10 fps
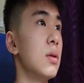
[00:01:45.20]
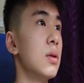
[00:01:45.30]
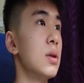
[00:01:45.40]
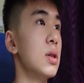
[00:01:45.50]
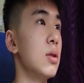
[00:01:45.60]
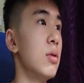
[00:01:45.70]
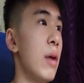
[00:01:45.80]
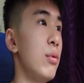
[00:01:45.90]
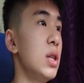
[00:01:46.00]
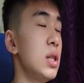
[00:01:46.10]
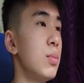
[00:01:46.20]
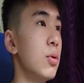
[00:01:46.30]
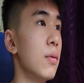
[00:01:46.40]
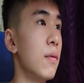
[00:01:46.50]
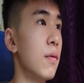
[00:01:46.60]
So I will just
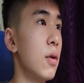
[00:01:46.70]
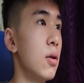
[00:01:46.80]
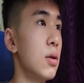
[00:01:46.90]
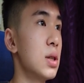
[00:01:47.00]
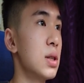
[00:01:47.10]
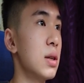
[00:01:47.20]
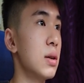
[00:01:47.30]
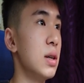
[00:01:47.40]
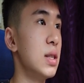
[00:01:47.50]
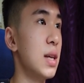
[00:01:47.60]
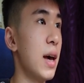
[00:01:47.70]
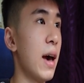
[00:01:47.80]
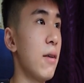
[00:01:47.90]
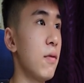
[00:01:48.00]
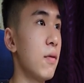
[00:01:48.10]
put force is
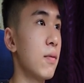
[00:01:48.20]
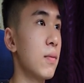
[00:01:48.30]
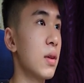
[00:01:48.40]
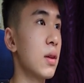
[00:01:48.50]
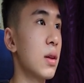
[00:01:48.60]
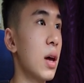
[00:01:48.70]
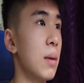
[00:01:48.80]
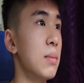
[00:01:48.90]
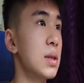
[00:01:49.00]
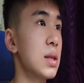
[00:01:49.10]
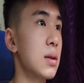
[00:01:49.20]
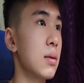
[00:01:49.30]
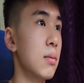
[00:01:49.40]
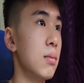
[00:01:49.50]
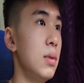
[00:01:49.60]
F times
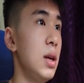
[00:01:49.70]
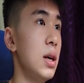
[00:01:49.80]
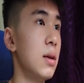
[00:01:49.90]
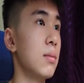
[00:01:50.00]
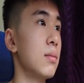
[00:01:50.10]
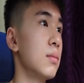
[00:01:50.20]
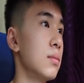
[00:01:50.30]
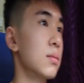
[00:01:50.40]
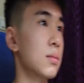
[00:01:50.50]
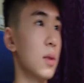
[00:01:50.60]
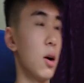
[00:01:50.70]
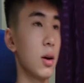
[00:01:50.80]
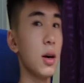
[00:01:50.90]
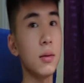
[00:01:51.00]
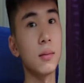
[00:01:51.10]
D. Okay?